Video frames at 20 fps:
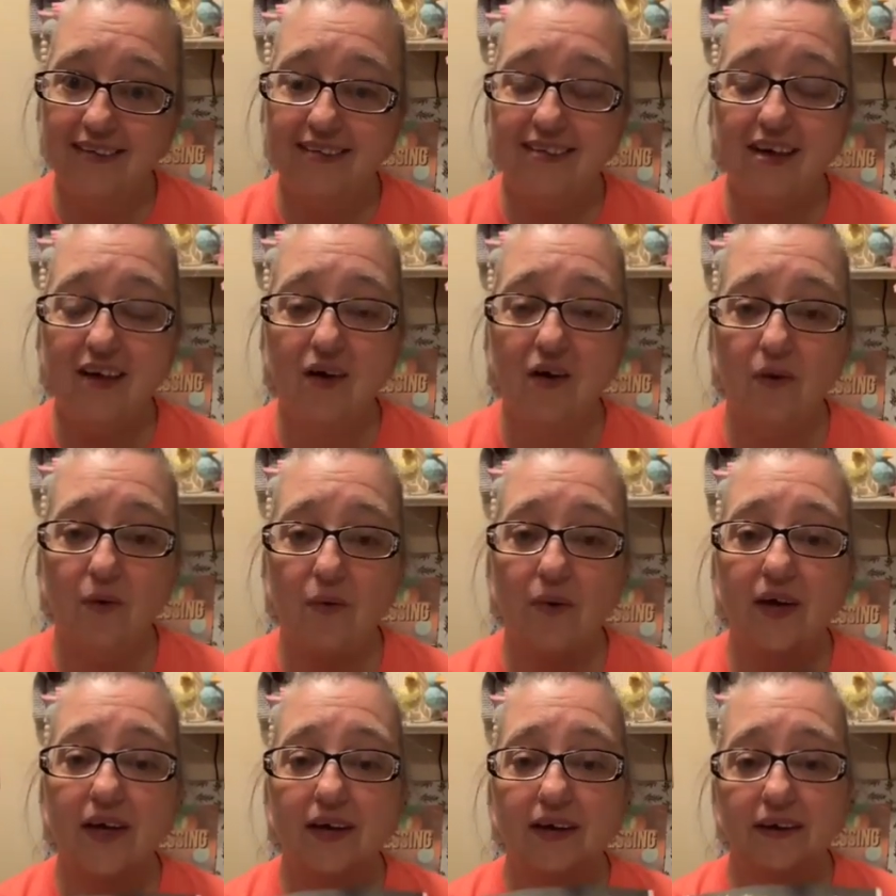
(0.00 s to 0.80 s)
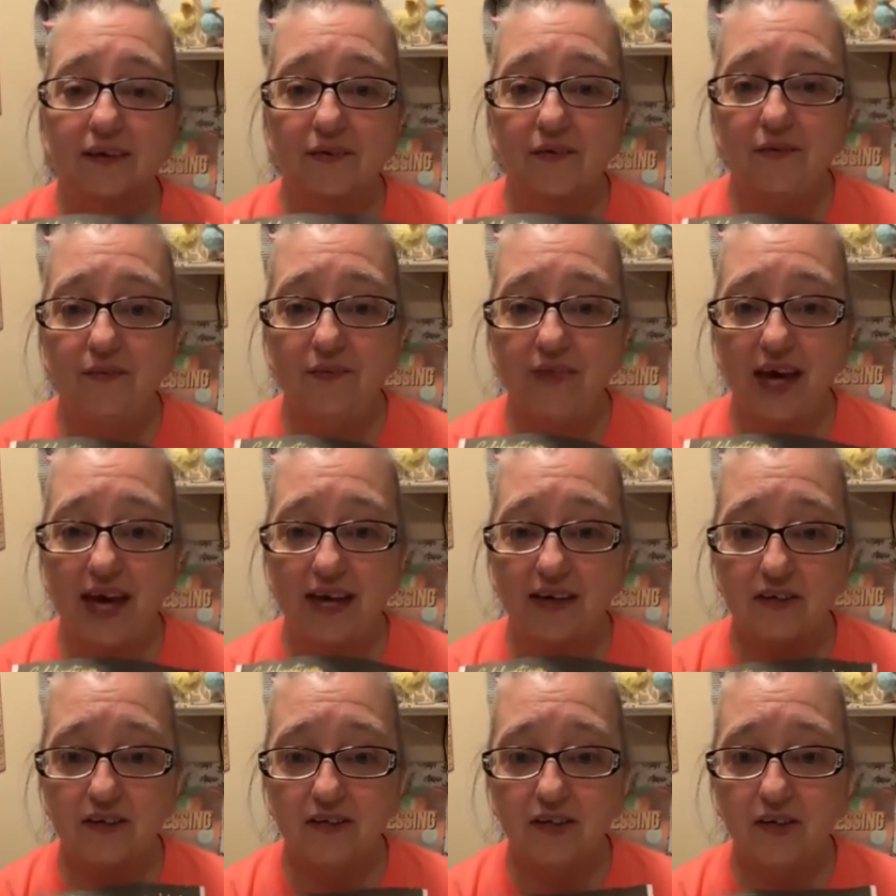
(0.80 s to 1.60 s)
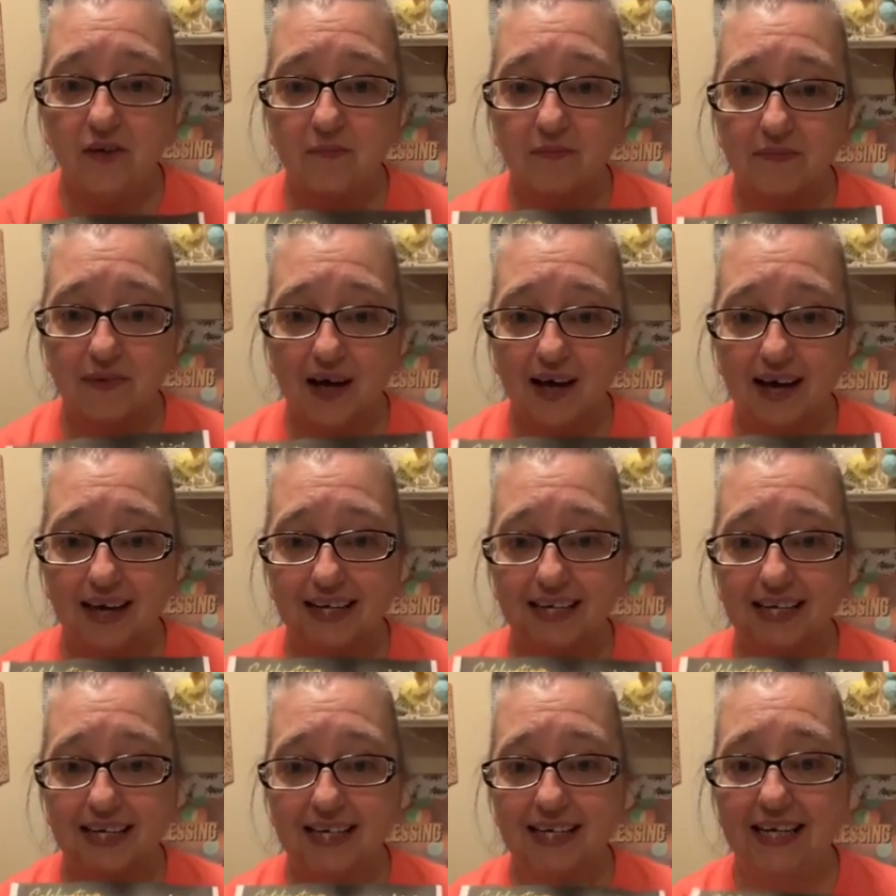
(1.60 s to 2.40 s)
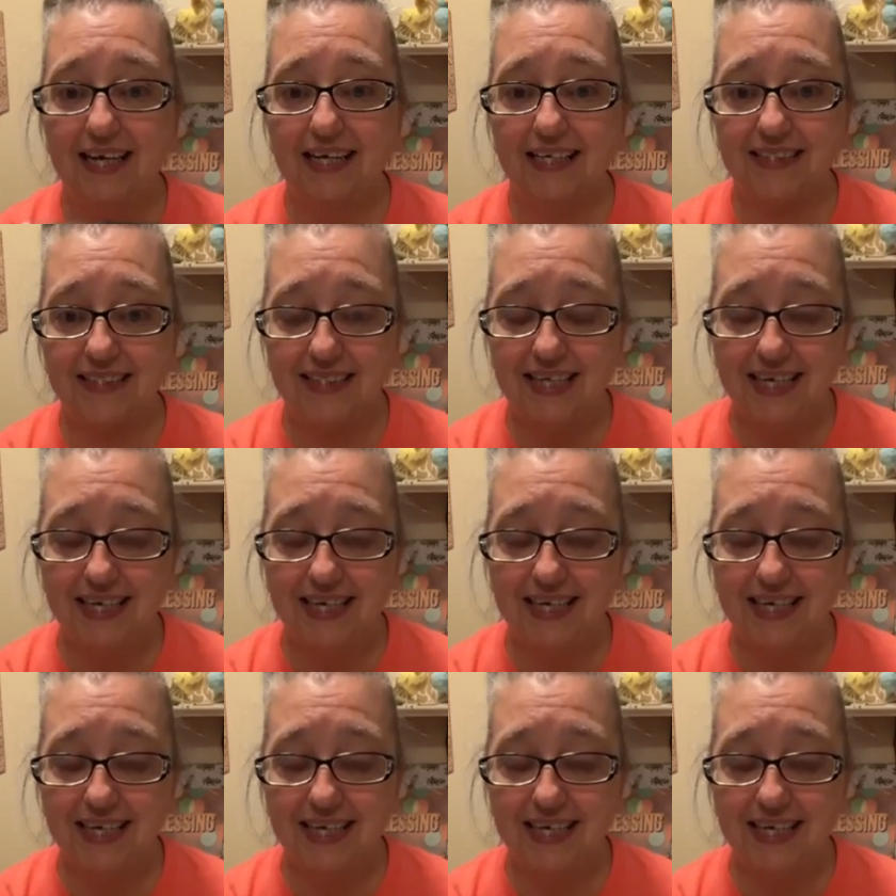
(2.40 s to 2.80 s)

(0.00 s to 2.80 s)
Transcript: So they are combining a